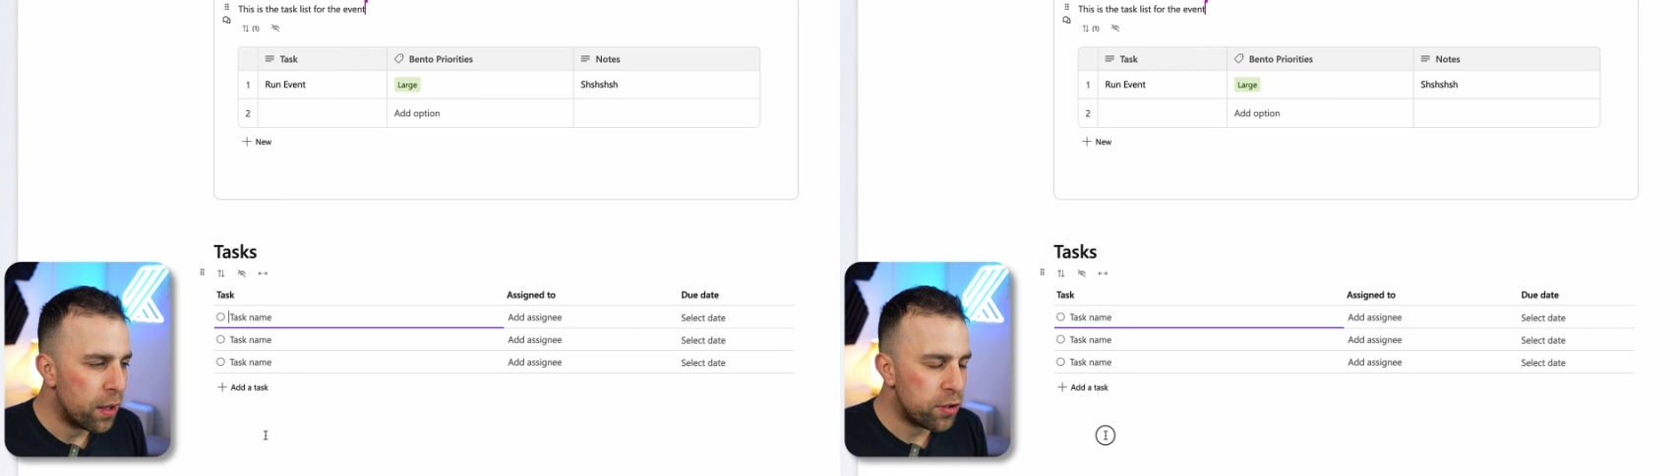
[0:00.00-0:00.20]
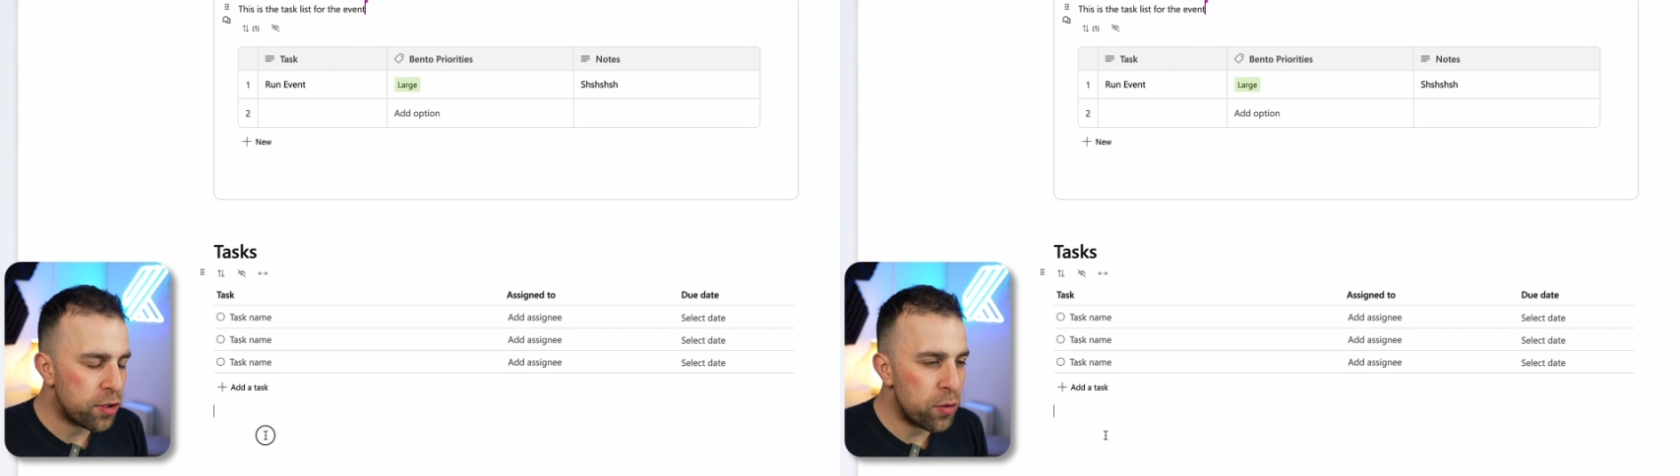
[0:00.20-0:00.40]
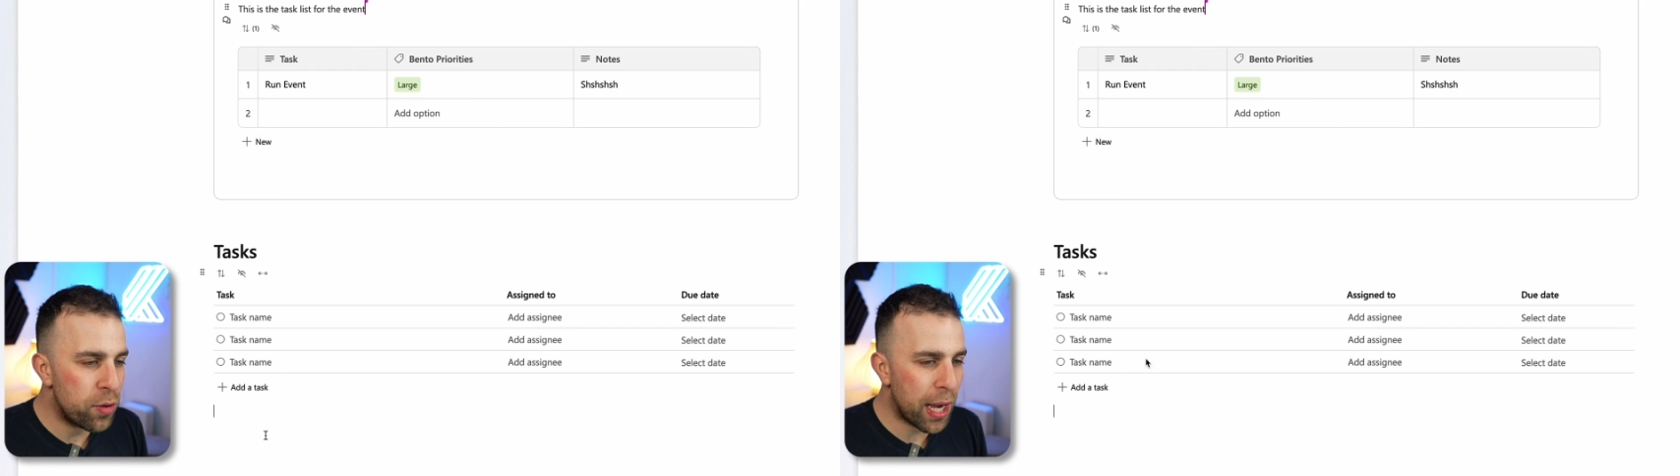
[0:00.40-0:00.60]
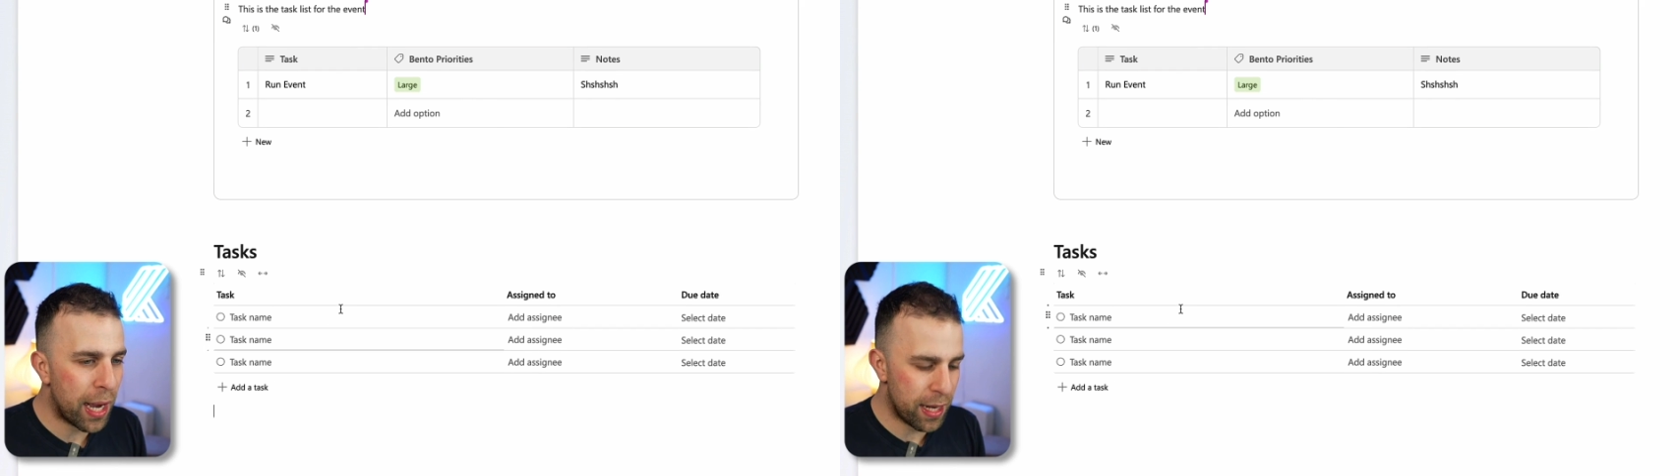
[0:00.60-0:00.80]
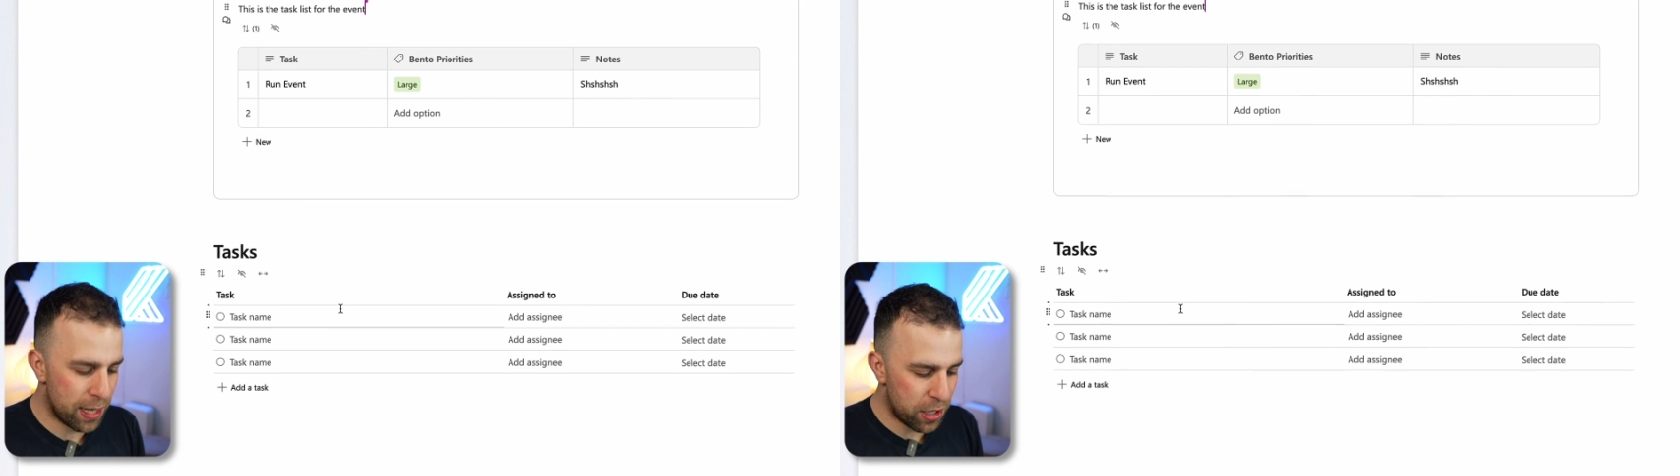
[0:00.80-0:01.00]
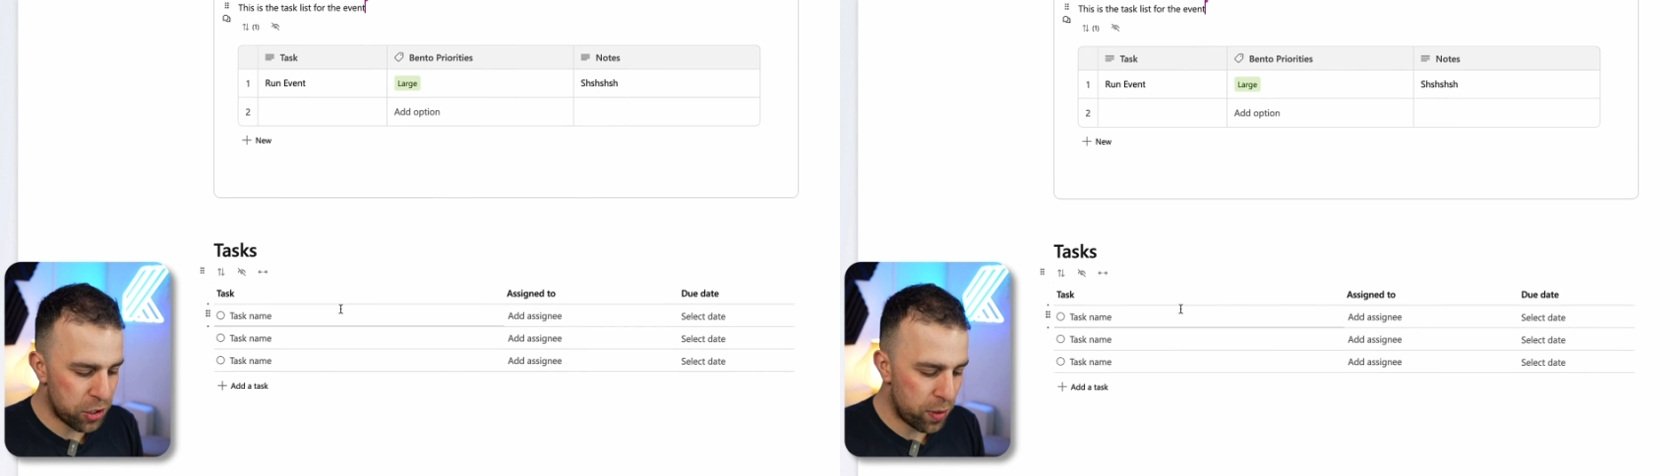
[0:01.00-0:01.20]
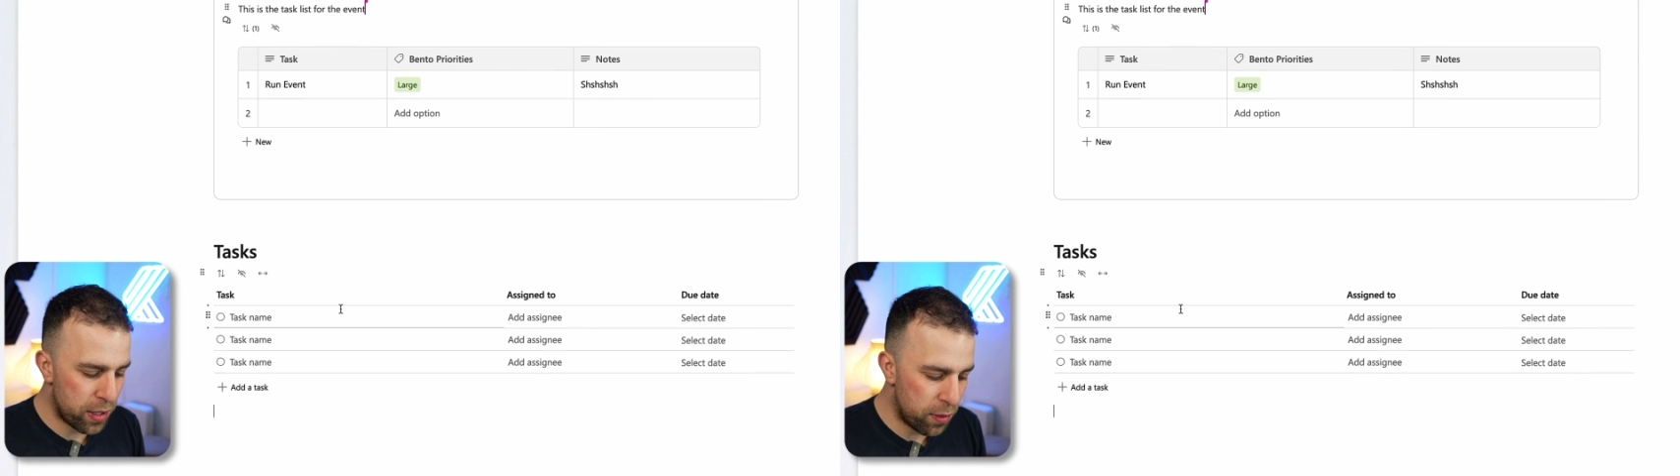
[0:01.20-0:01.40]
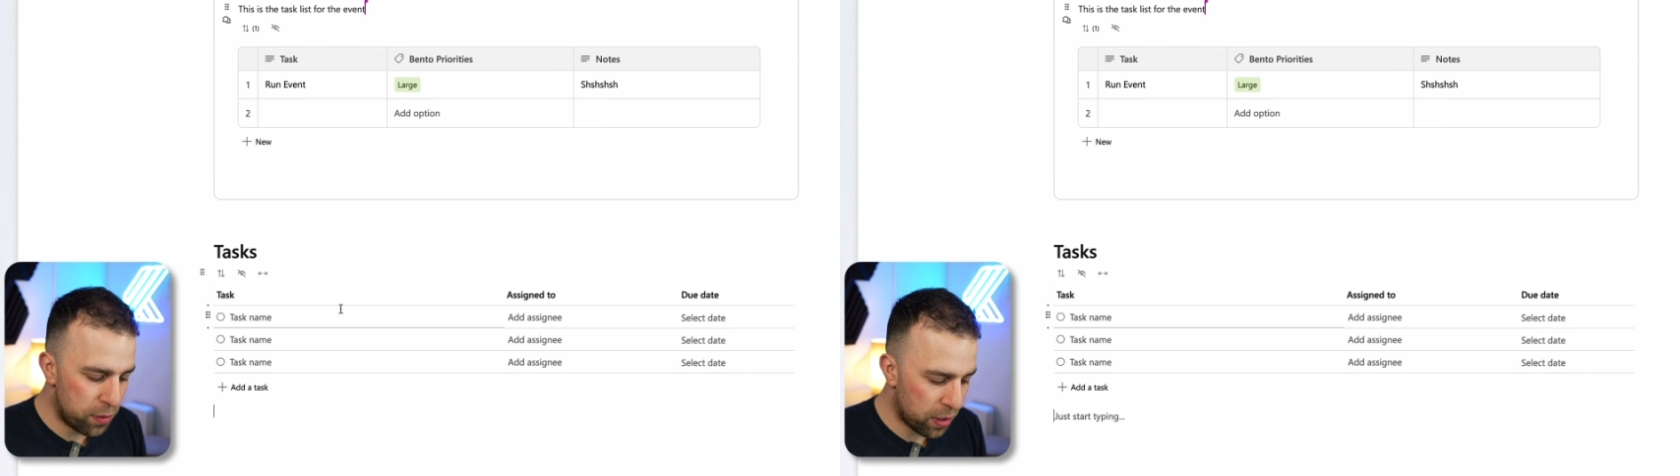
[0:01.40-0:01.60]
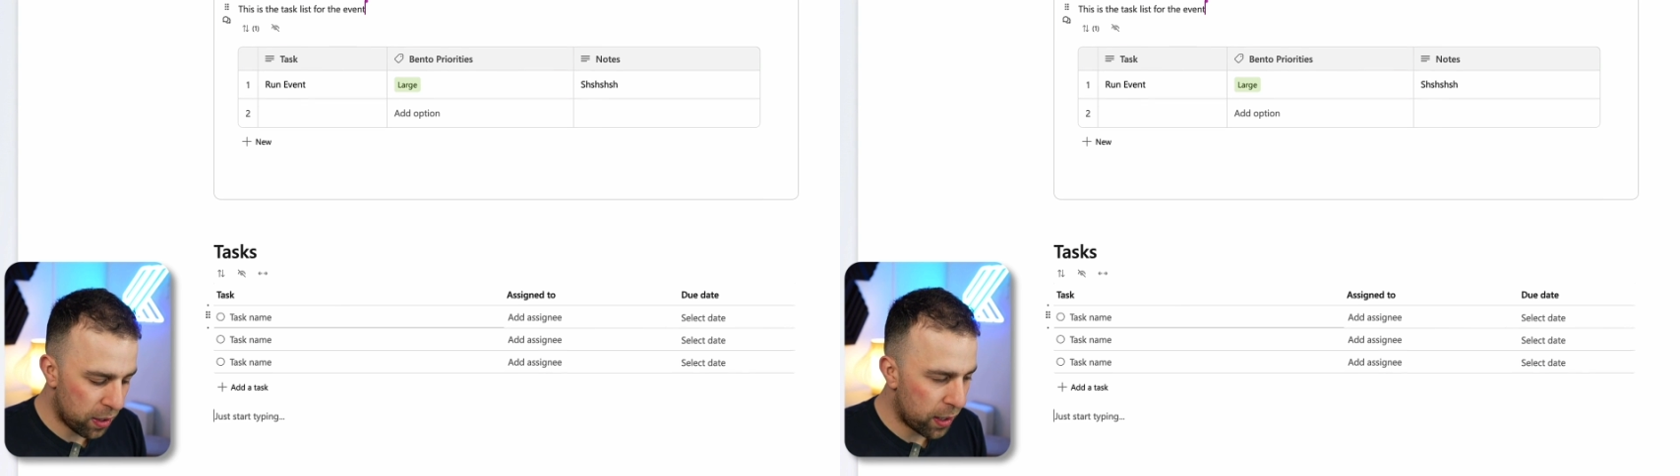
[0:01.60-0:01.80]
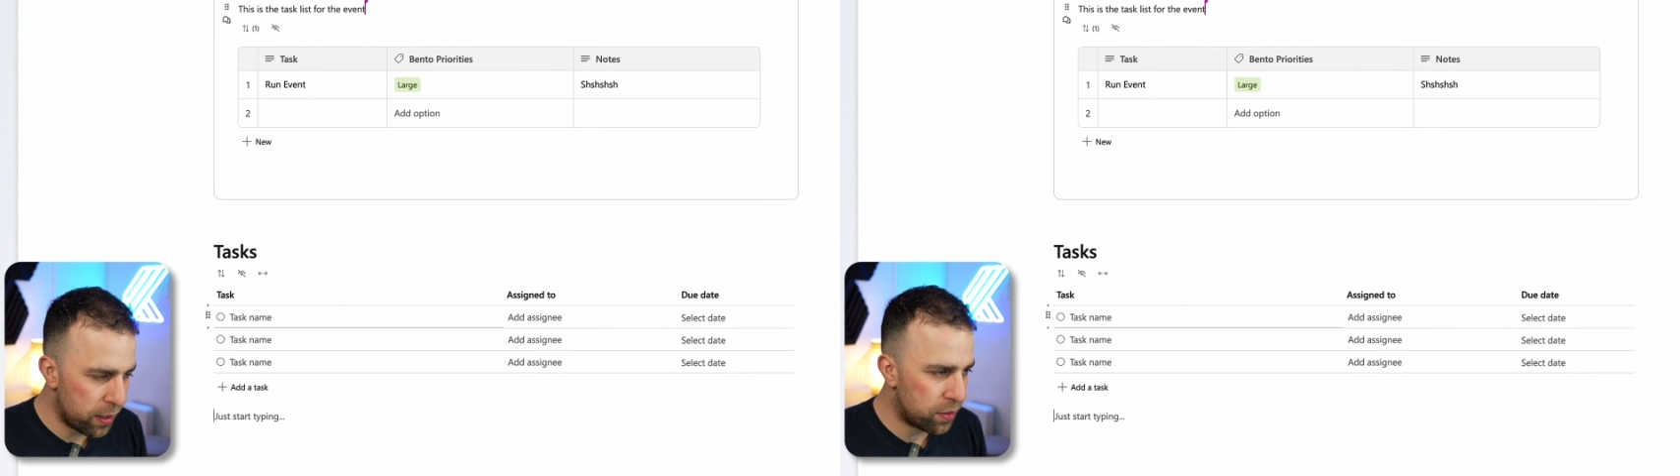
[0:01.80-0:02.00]
So you can naturally
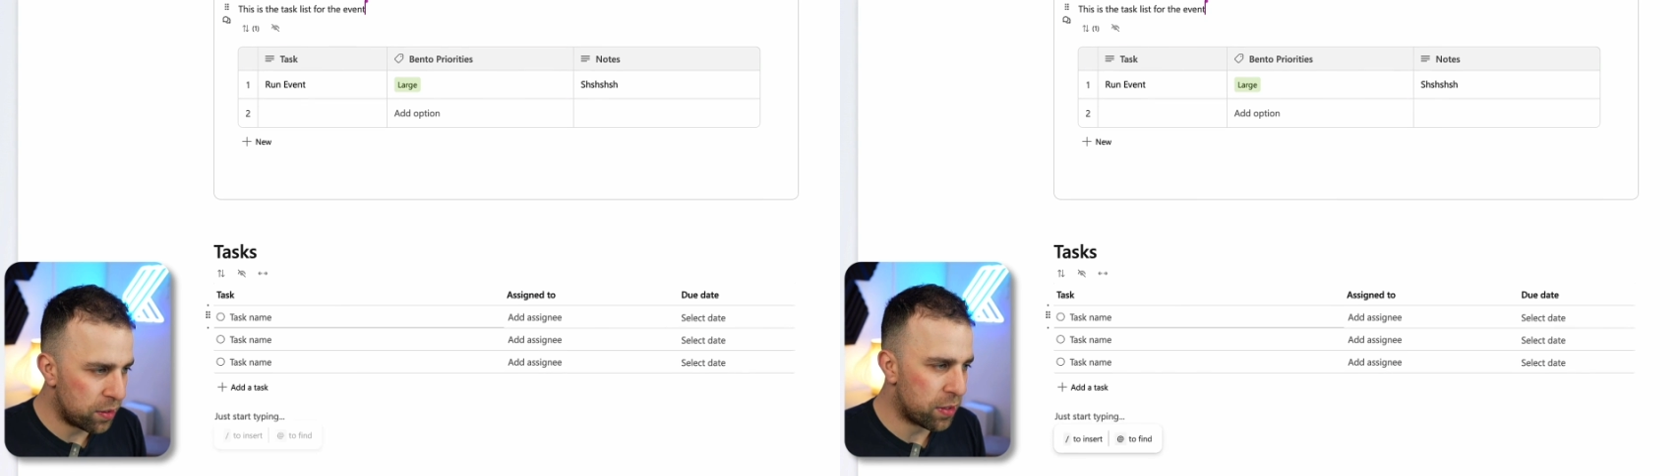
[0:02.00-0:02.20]
utilize